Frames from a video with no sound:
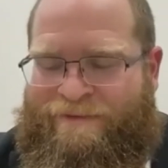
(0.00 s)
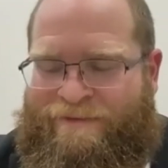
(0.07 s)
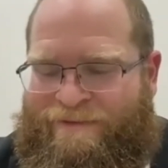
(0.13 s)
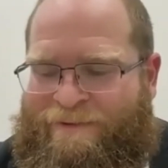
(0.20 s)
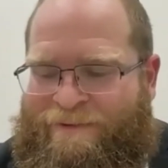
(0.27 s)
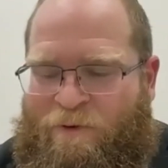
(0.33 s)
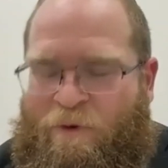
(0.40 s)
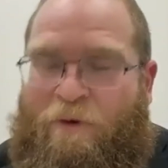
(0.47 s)

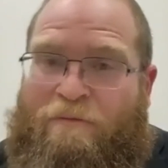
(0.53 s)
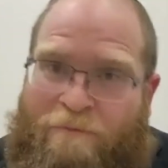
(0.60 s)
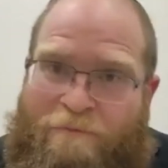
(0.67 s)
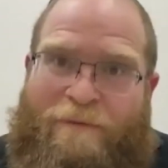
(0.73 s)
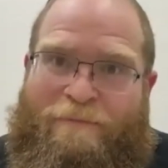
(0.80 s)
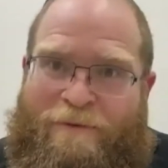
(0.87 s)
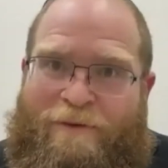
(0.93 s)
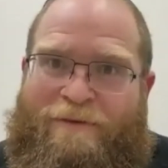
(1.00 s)
normal
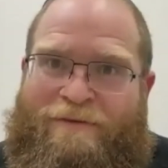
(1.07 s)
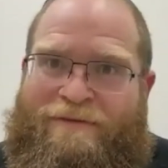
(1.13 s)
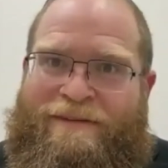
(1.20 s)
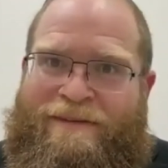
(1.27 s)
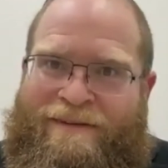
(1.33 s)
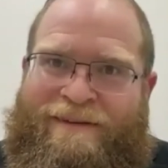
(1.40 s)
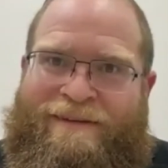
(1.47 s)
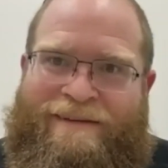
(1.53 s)
people used
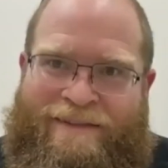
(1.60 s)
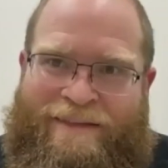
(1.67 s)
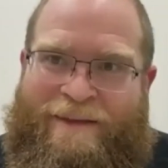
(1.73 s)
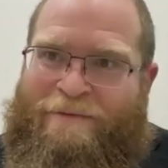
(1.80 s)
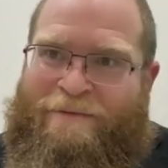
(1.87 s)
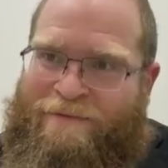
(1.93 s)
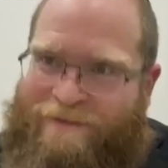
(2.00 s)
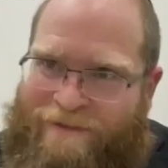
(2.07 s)
to
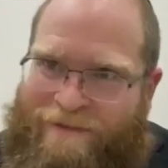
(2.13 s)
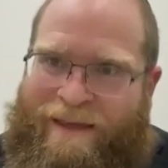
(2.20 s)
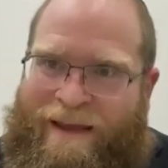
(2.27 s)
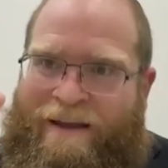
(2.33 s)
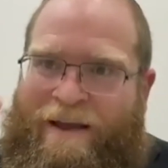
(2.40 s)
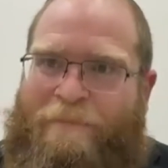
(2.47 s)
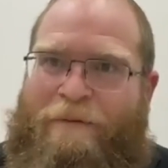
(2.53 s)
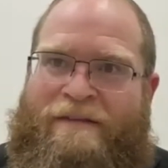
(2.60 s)
live,
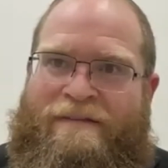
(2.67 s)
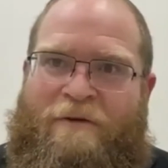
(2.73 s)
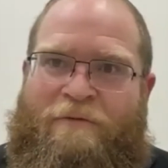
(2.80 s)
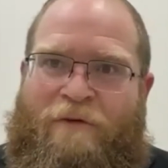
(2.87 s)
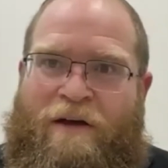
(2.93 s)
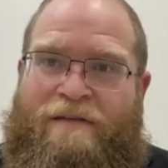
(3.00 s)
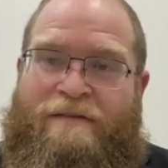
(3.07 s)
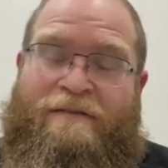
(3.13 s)
getting up at
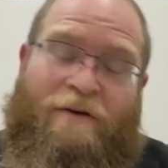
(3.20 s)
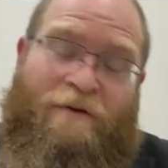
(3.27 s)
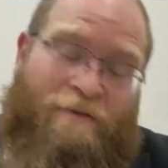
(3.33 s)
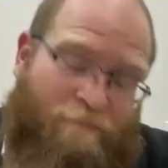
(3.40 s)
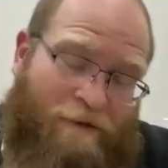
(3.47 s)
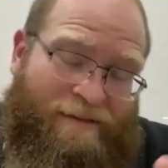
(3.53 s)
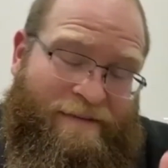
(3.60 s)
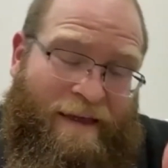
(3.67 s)
sunrise. So,
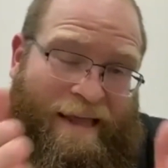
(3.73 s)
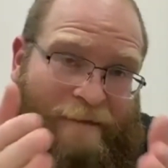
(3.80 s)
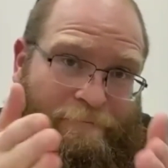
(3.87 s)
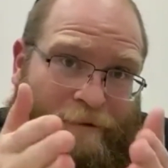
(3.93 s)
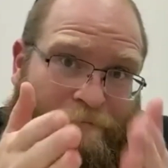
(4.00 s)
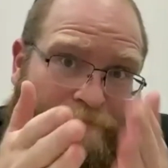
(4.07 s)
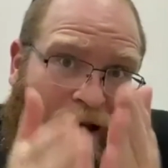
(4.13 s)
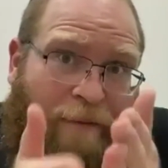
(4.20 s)
but it's not going to
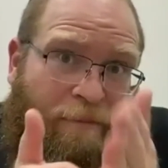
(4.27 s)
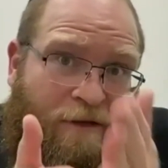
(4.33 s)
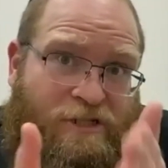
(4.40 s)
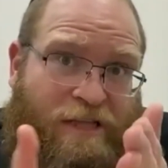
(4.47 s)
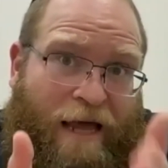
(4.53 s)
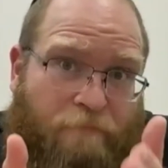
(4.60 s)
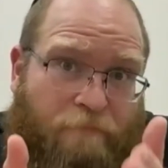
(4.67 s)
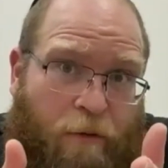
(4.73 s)
be mamish
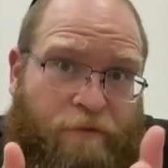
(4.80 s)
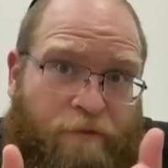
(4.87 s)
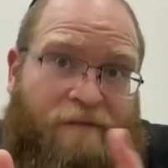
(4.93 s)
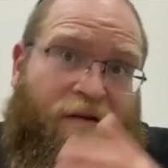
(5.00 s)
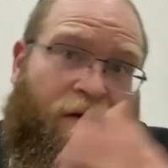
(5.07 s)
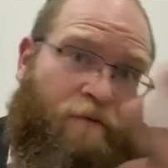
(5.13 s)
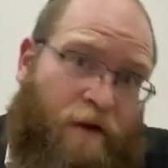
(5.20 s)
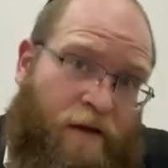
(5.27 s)
that moment of
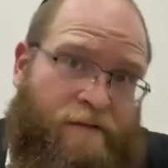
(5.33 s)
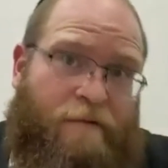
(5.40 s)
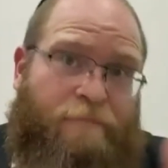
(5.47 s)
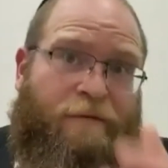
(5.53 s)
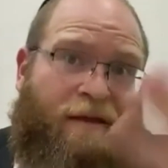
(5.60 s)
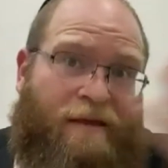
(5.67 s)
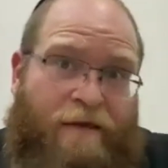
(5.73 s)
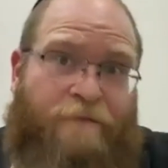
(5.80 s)
sunrise. It'll
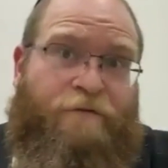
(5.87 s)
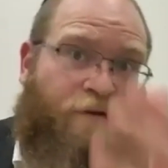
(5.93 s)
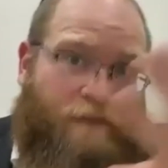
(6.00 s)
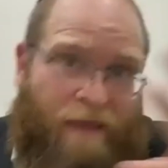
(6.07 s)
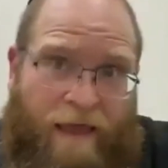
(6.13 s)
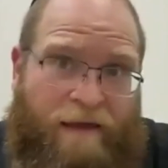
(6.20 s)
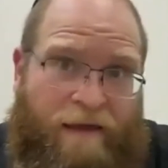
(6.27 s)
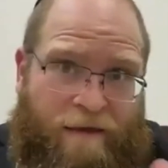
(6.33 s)
be give or
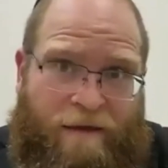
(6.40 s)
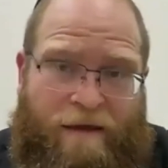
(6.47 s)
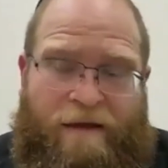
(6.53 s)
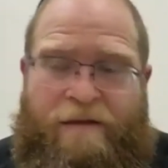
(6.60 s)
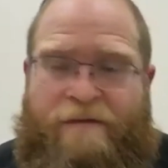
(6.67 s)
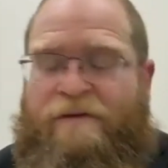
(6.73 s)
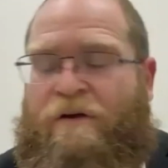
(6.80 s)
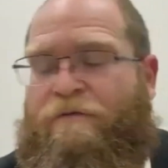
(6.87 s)
take
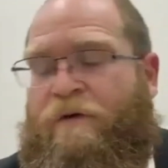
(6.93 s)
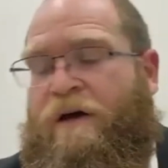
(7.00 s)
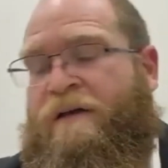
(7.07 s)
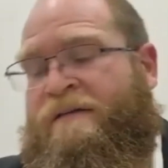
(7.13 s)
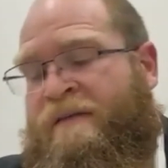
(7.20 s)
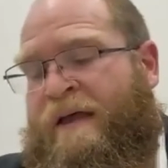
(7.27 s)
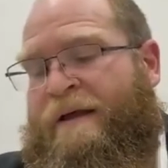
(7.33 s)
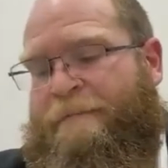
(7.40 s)

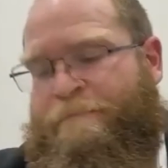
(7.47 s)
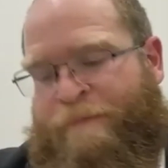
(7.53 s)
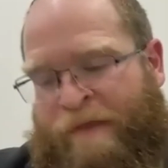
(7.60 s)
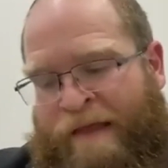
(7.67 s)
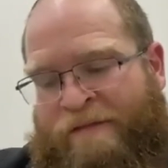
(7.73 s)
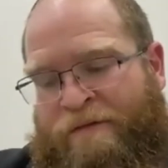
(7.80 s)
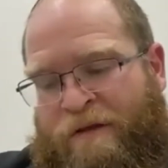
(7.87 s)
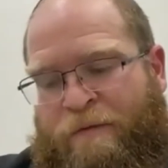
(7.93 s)
sunrise. And
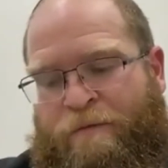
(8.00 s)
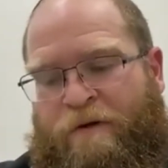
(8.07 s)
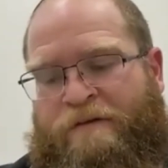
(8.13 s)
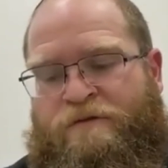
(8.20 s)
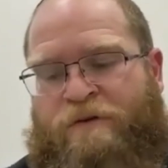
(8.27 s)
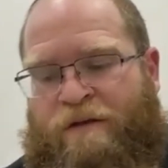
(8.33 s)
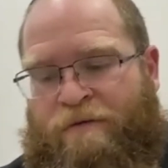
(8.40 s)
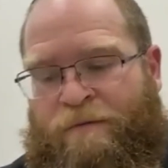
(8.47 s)
that's what the
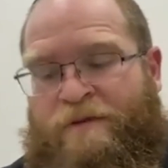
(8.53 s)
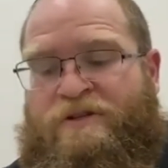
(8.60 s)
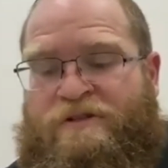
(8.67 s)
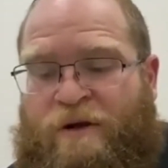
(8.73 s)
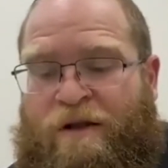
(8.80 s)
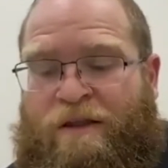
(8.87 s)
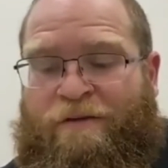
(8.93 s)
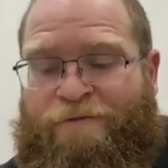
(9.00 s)
Mishnah
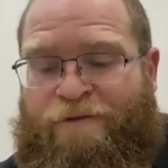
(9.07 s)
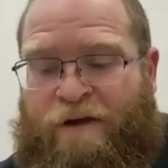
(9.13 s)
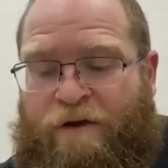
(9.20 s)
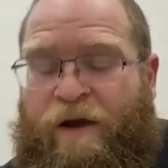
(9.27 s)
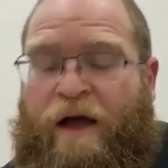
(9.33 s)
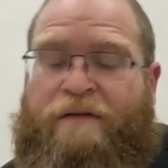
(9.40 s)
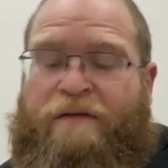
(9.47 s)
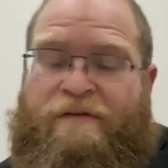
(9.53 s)
is trying to
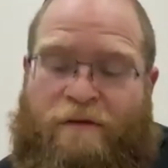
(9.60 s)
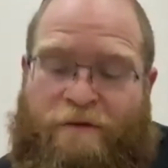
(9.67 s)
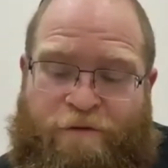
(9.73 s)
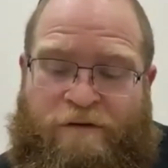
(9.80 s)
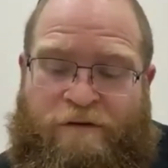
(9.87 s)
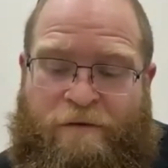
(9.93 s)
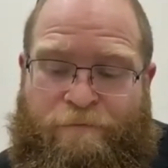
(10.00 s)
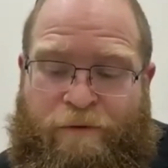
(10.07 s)
figure out. So the
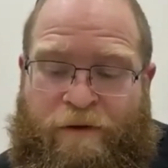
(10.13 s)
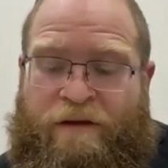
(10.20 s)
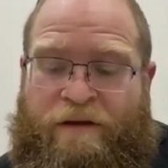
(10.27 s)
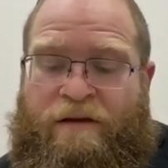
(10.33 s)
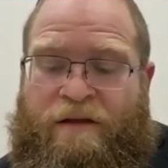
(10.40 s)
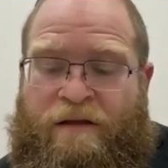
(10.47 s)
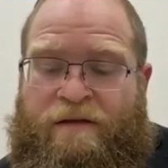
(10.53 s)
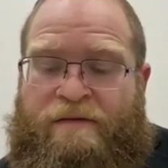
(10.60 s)
first
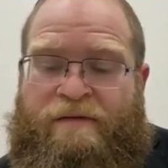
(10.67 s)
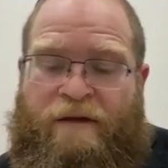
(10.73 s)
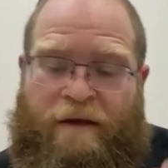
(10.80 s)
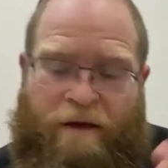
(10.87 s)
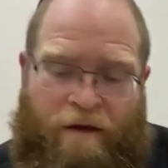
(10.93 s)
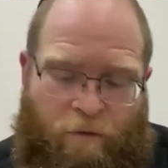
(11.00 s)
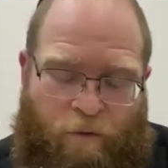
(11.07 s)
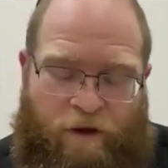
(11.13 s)
opinion is
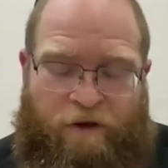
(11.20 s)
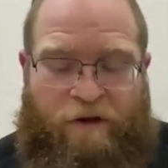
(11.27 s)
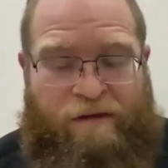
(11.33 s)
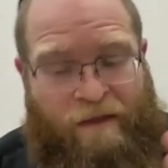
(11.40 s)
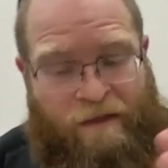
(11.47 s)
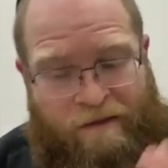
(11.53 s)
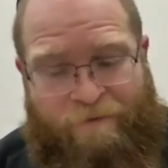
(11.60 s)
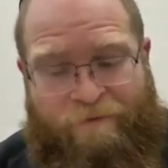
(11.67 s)
when you can
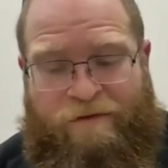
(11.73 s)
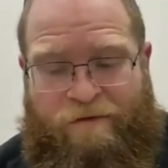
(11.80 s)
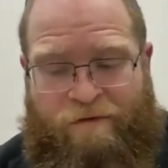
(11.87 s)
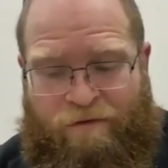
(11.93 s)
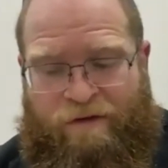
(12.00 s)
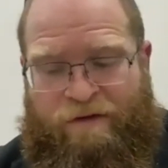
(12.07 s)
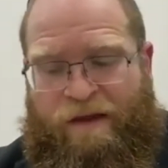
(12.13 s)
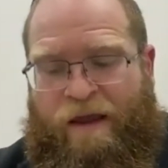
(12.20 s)
tell the difference
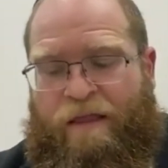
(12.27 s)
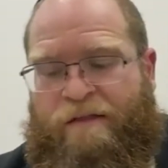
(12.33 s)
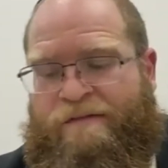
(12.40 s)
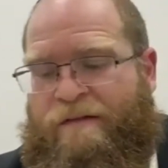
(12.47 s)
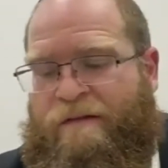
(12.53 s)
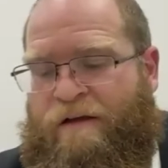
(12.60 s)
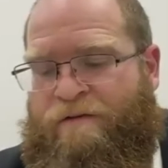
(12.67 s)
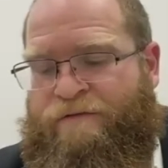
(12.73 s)
between
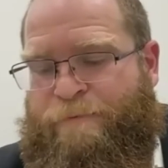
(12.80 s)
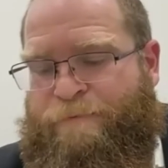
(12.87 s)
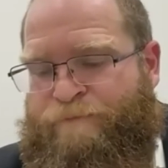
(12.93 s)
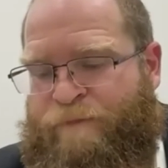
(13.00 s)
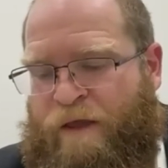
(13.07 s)
Tchelas and Lavan.